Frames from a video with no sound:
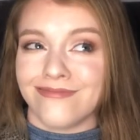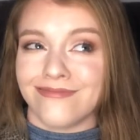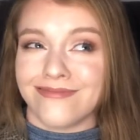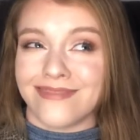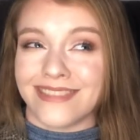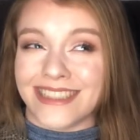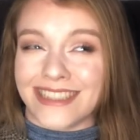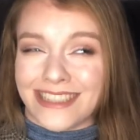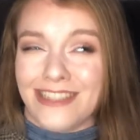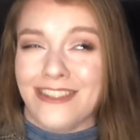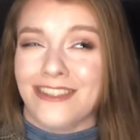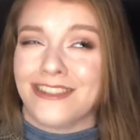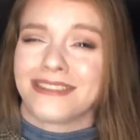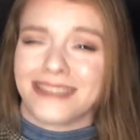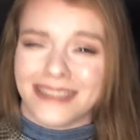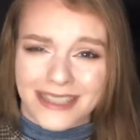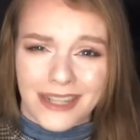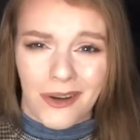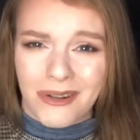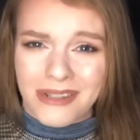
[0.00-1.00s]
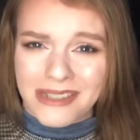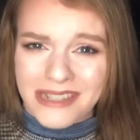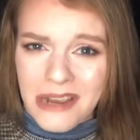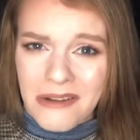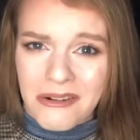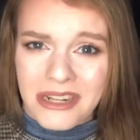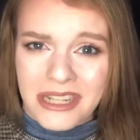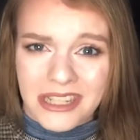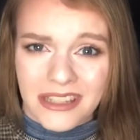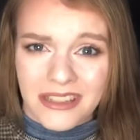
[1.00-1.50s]
seriously going
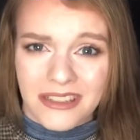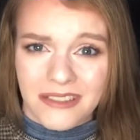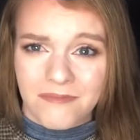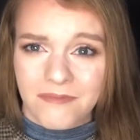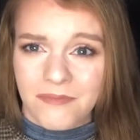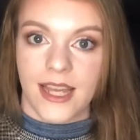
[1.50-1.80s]
downhill.